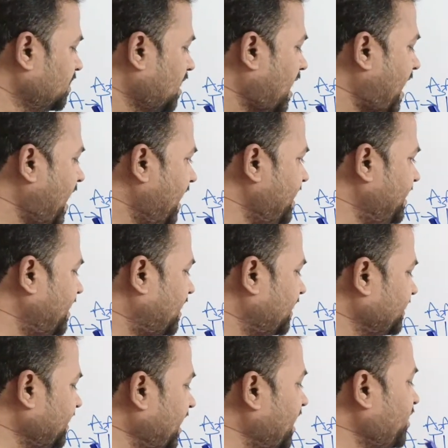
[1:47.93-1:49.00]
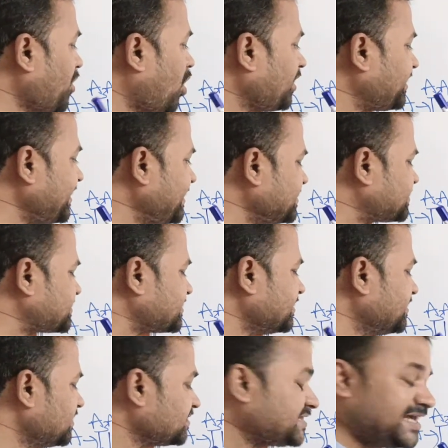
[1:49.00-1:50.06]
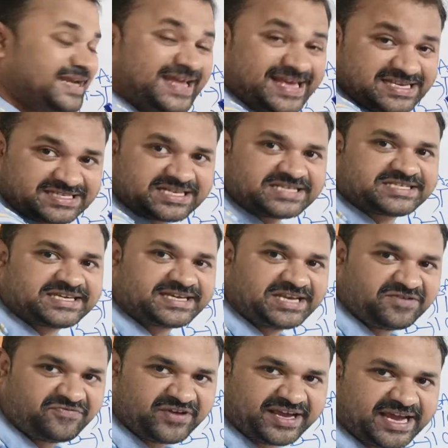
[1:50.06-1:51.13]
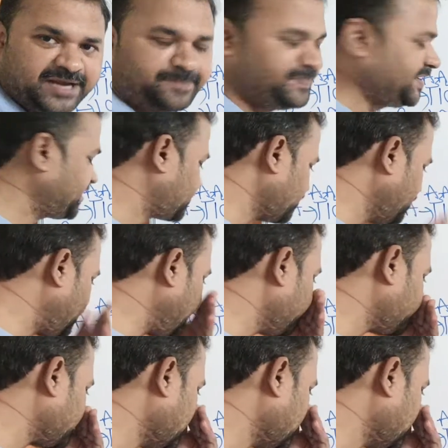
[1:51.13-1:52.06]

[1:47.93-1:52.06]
and A0 is the least significant bit. Okay.